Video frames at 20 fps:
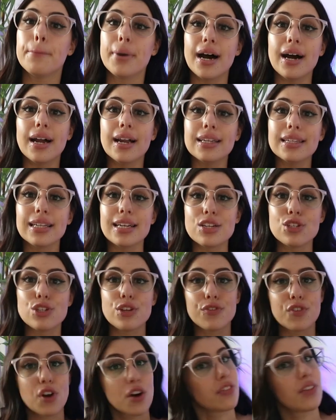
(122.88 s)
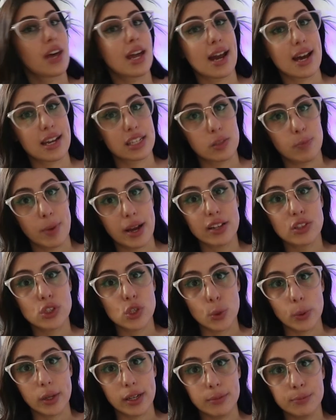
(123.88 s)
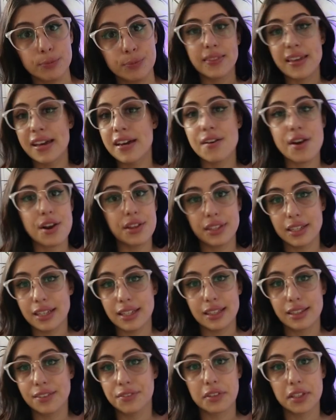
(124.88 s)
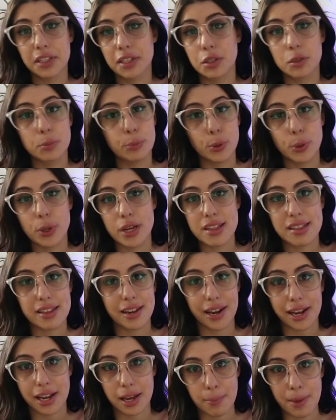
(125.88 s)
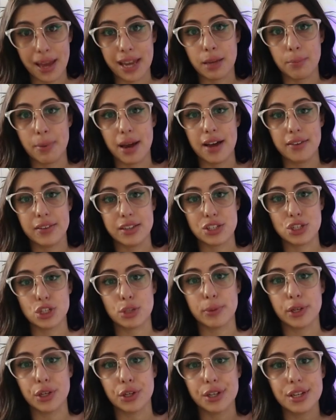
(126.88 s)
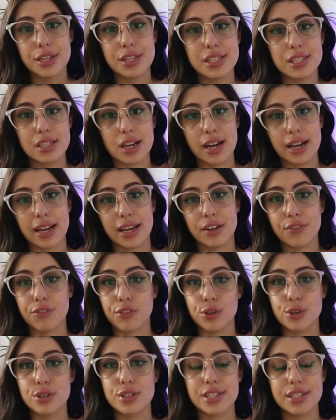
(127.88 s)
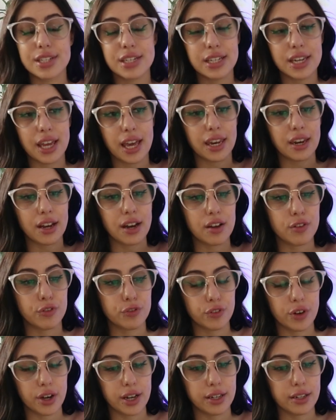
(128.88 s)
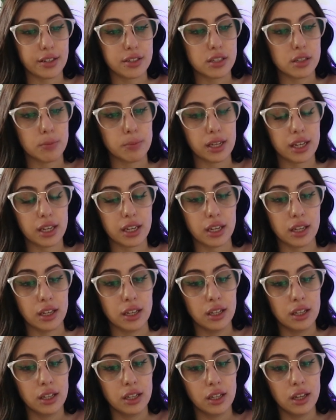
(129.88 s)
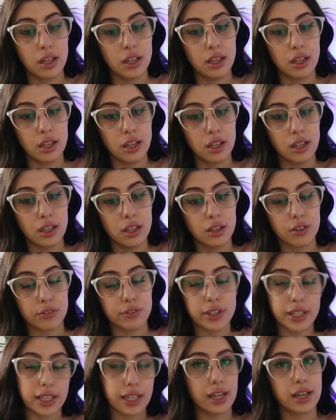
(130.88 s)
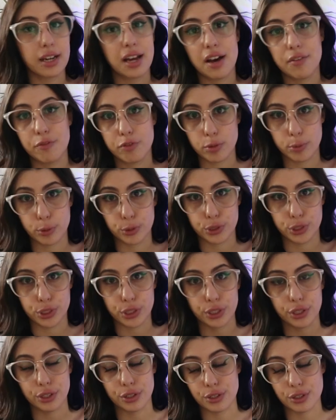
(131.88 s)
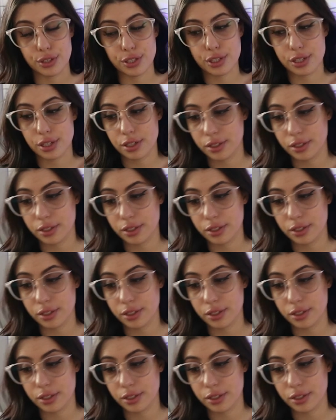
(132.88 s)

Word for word: but at least you've got that aspect to it. They're only the really good points that I can make about this to be honest. I have used it and I find it to be really uncomfortable to use.